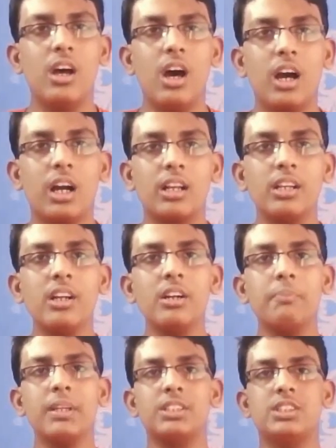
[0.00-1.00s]
a
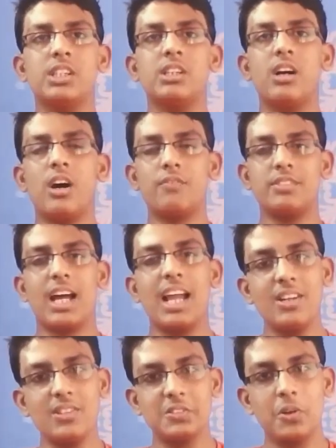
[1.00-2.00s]
clear picture of
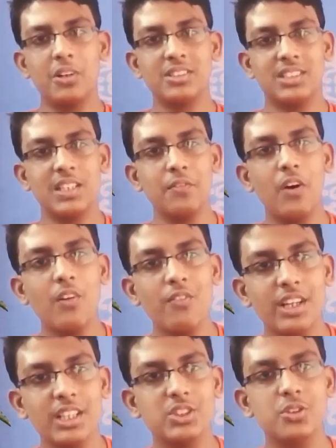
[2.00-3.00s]
dinosaurs
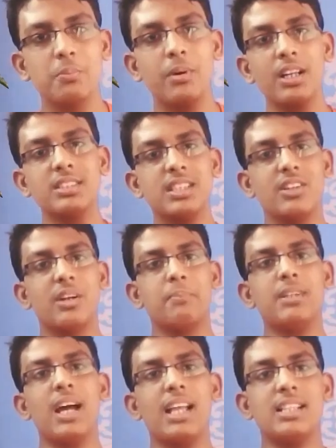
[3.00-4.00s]
evolving into birds and
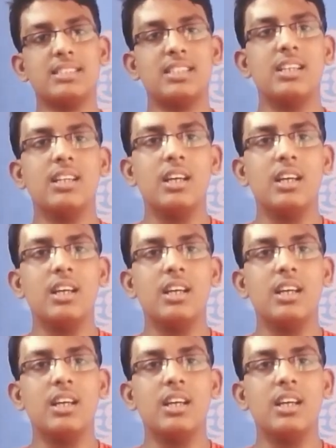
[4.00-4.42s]
reptiles,